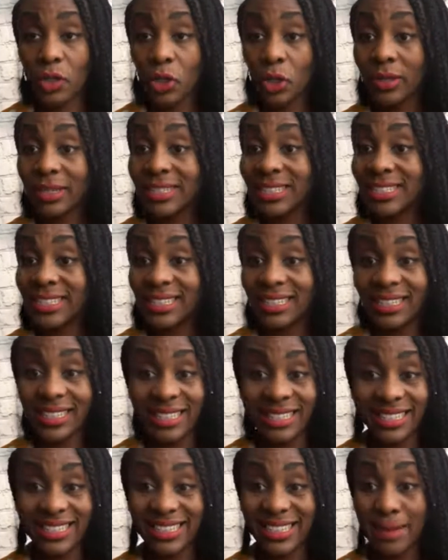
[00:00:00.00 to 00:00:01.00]

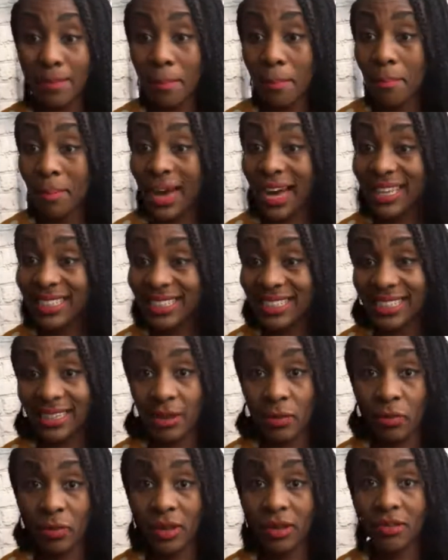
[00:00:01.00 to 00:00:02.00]
continuously
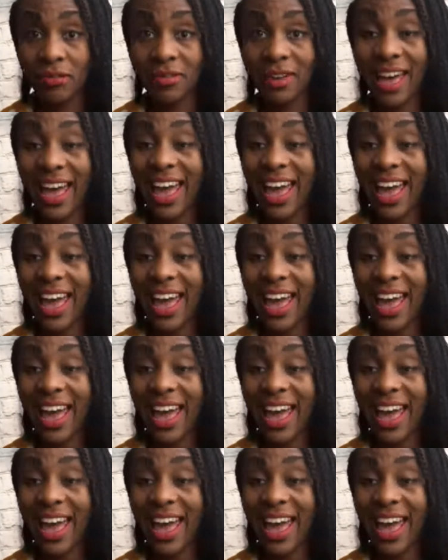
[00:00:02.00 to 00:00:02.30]
battling with.